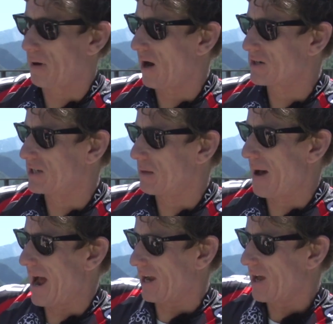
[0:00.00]
part at the
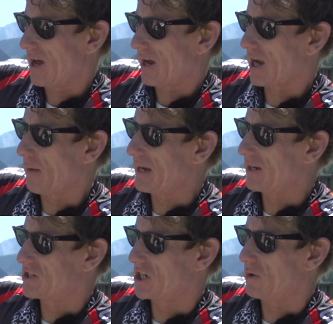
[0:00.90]
back,
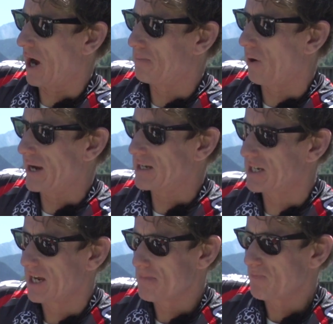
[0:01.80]
coming to a
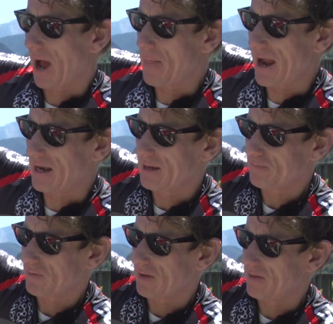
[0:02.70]
point, and then
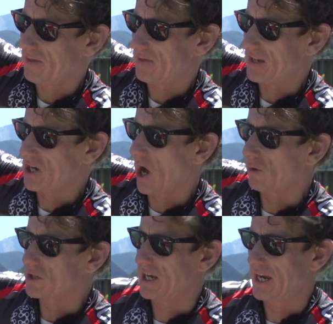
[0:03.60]
these
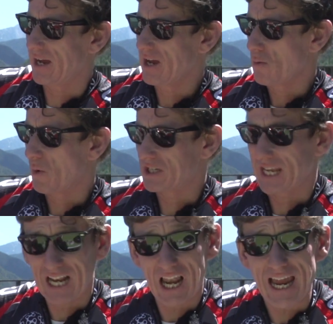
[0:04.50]
holes here, which they
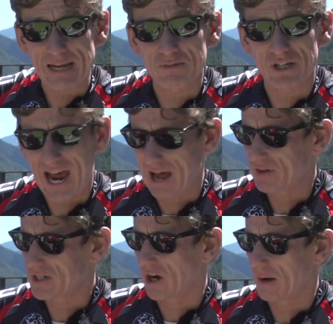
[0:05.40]
claimed at
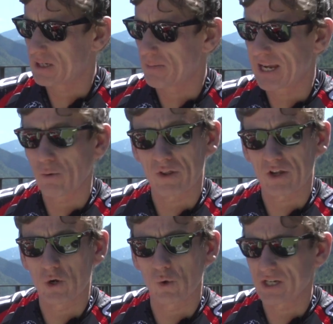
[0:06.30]
the time to make it one of
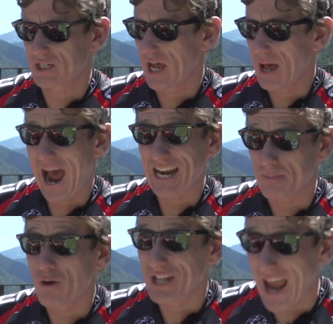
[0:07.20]
the coolest and
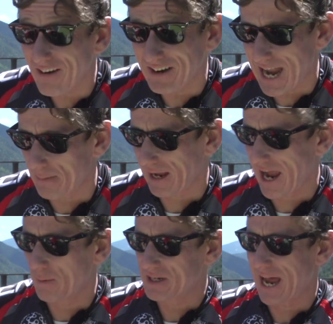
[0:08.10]
most aerodynamic
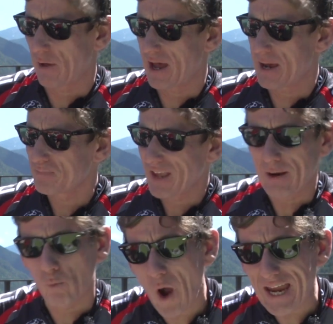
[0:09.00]
helmets out there.
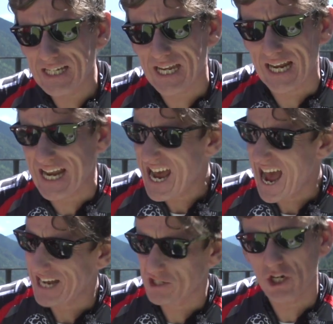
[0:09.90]
It weighs in
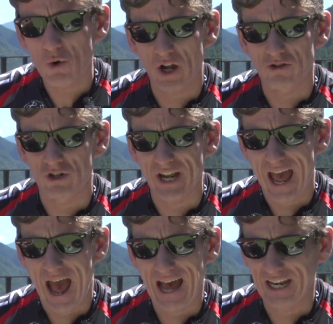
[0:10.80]
at
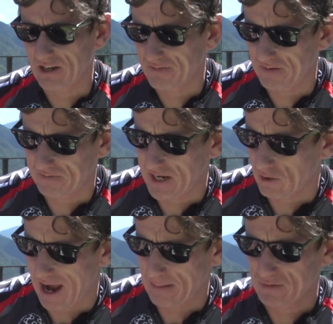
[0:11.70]
250
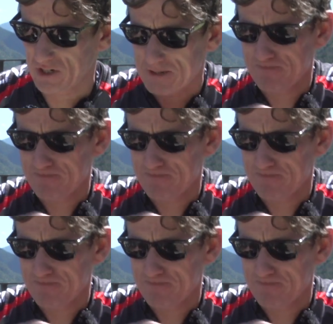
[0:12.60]
grams.